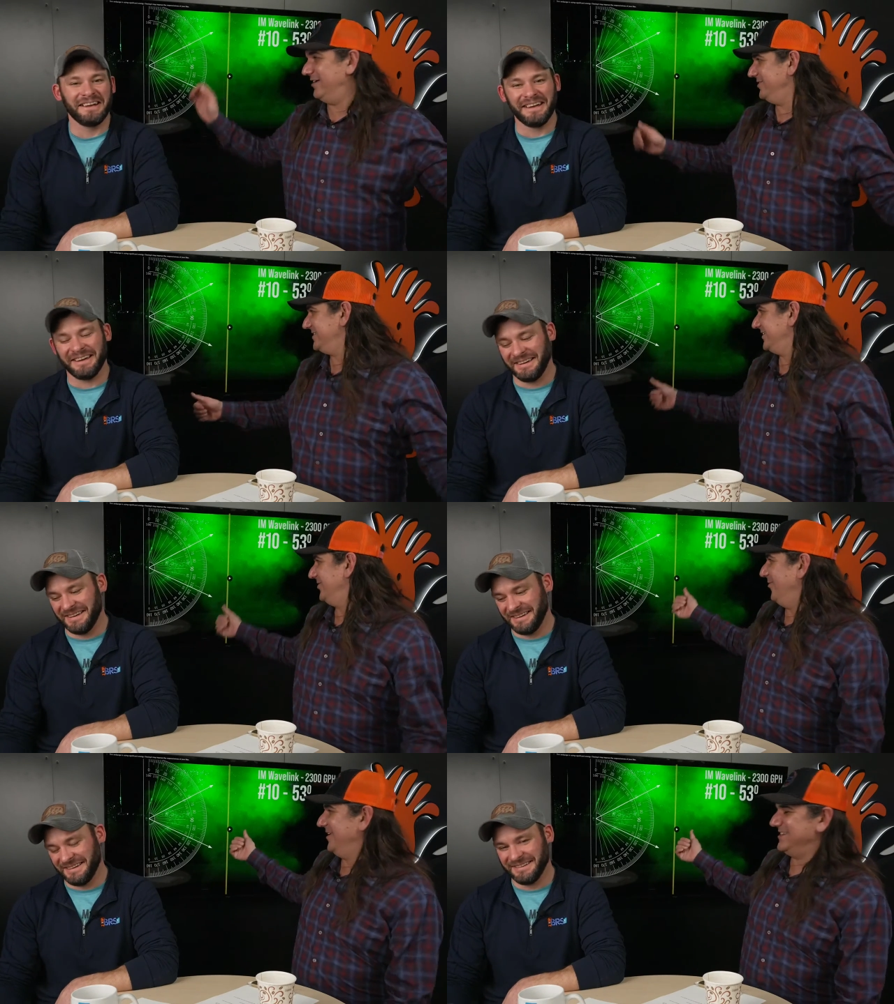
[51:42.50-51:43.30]
Speaker 1: every
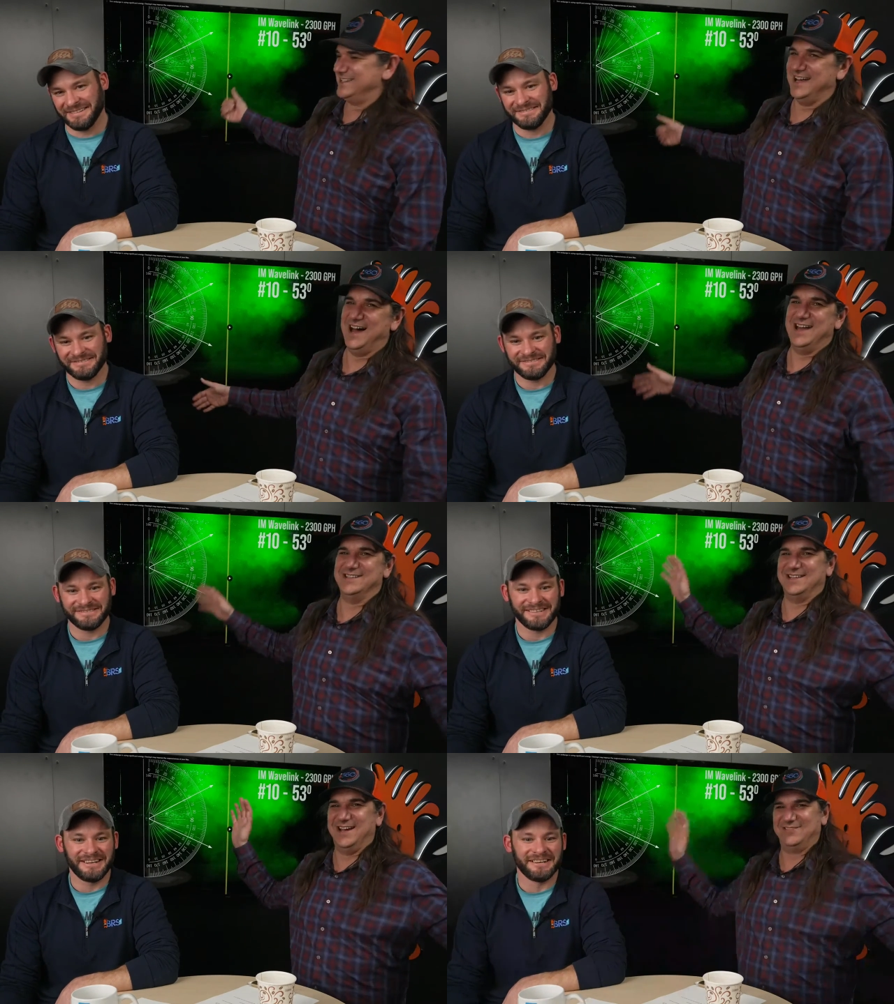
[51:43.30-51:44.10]
single one of these
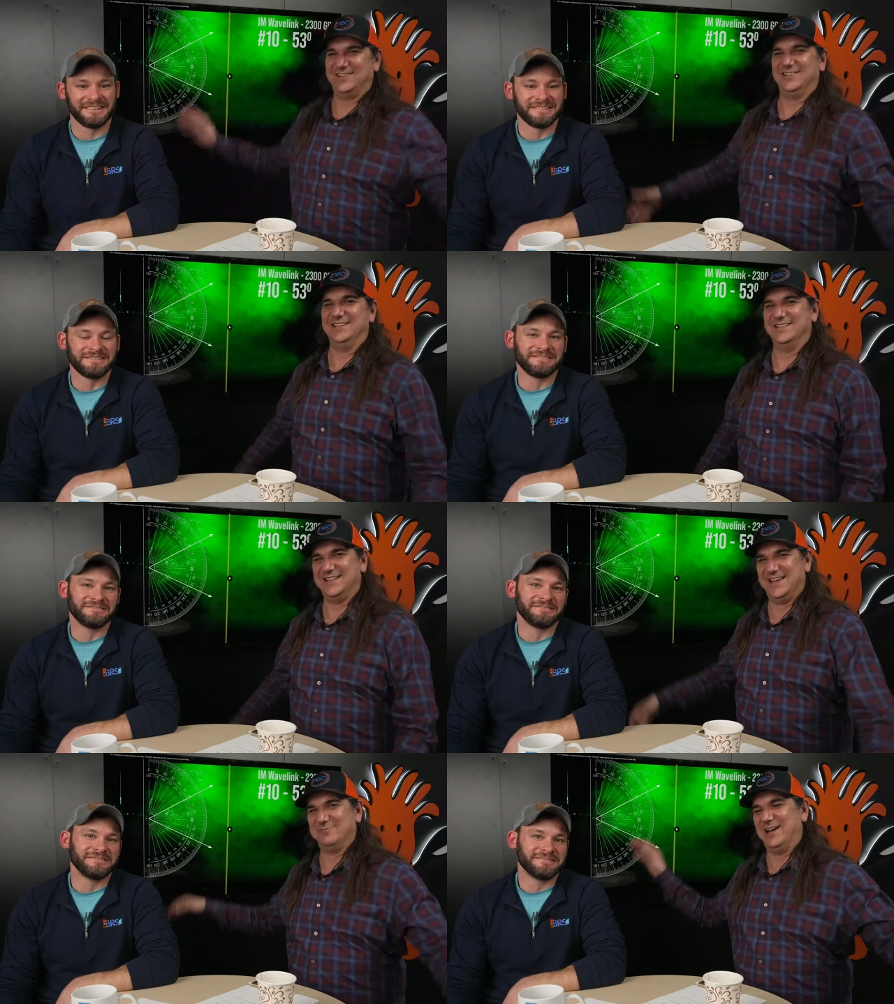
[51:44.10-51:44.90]
dies. You have to clean the
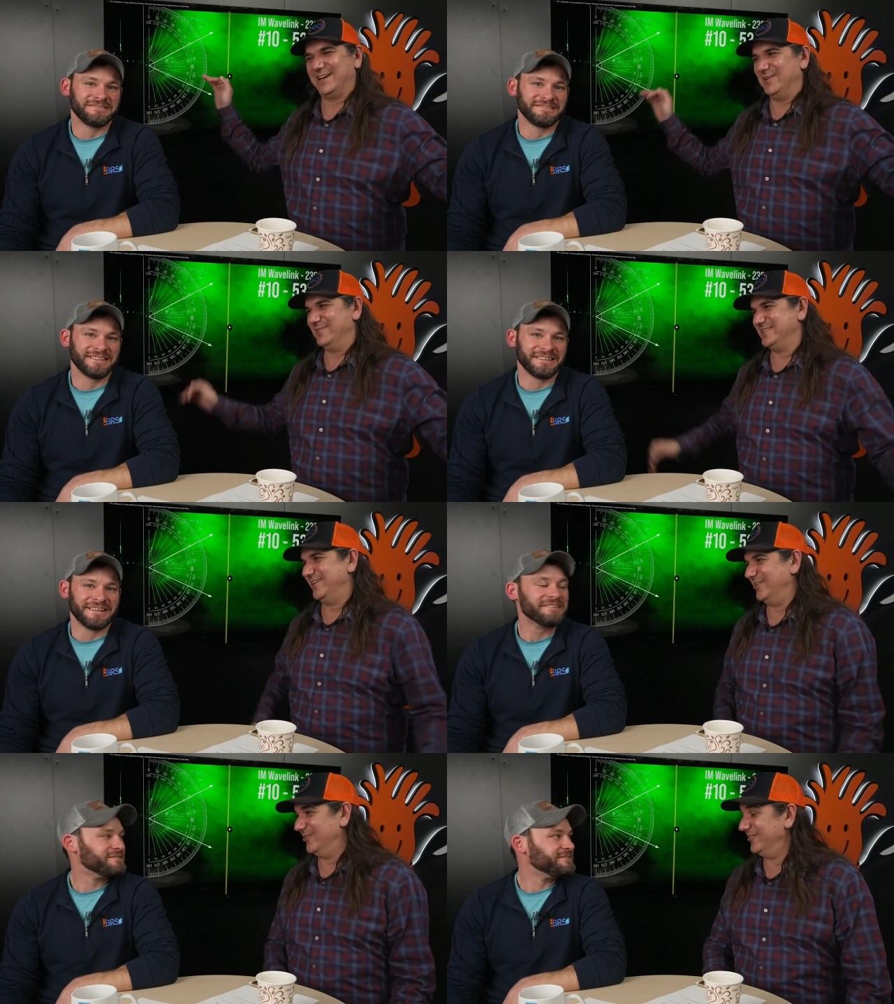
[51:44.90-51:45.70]
tank back up and yeah.
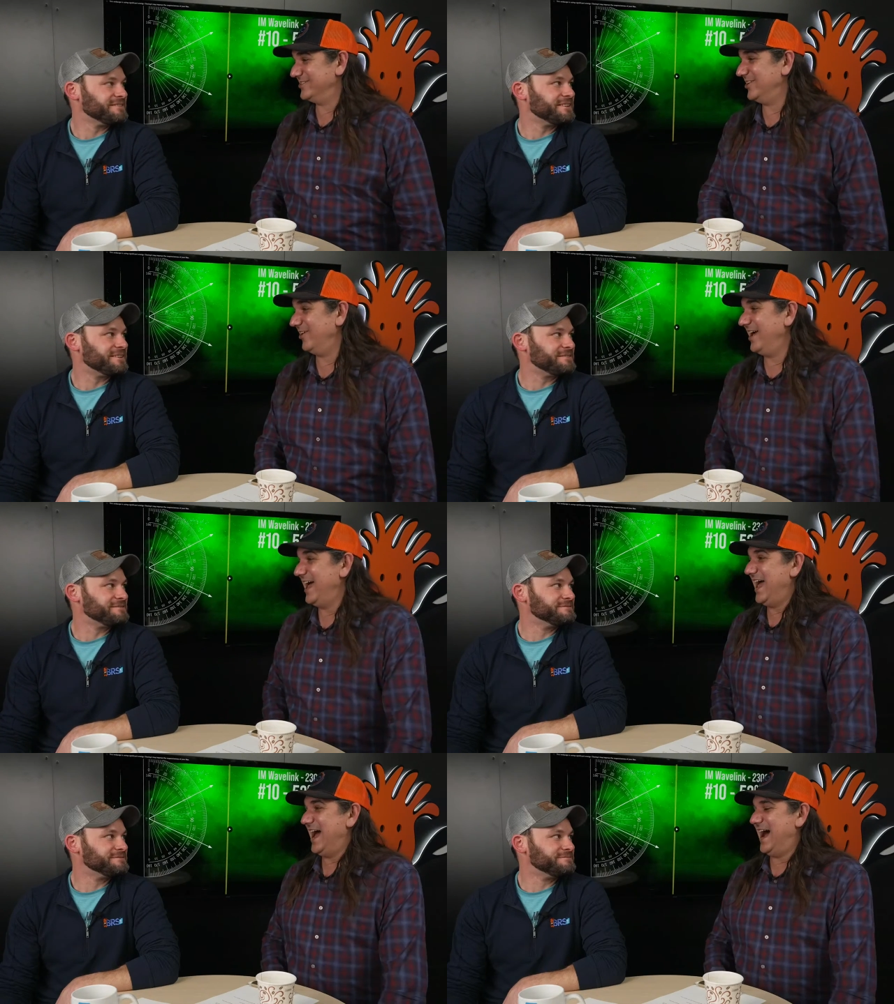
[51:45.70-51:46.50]
start over. So,
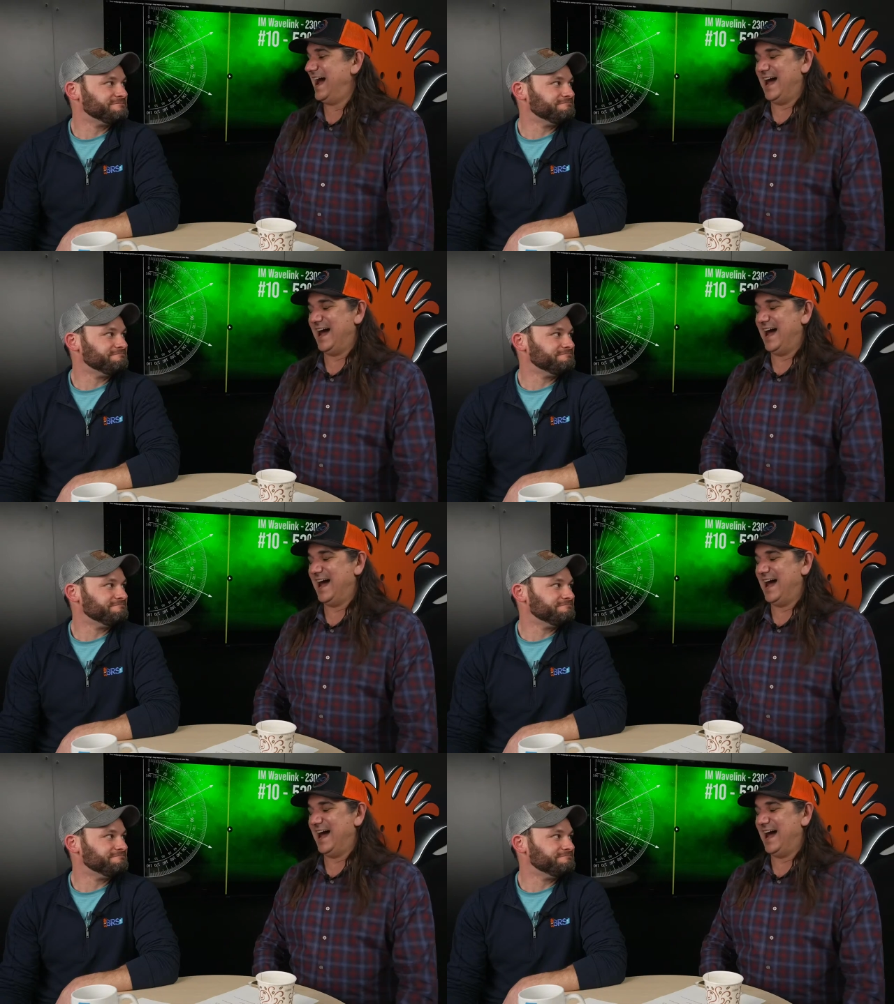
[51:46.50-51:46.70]
yeah.